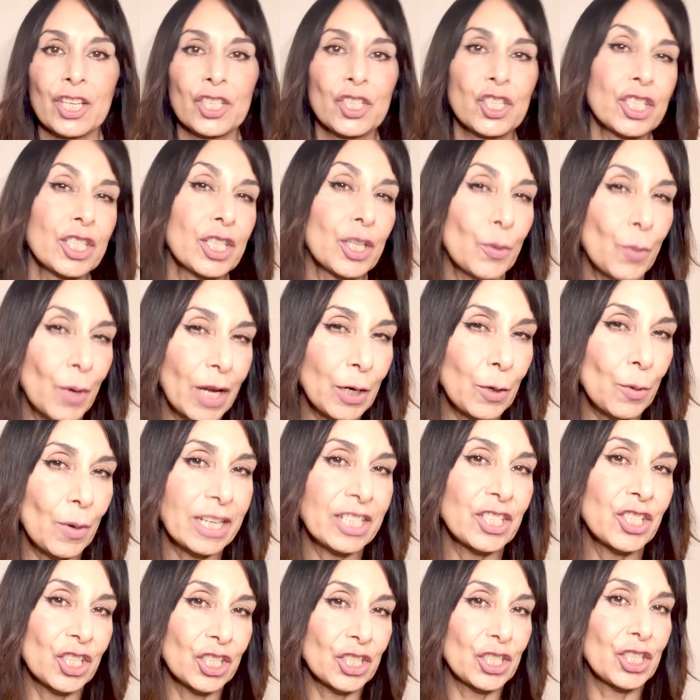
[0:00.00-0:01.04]
Just a quick
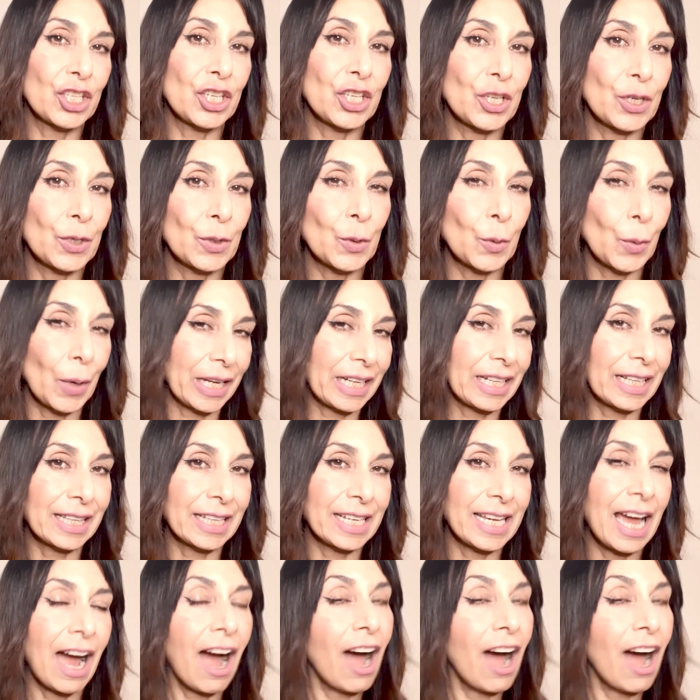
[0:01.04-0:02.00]
question to you quickly.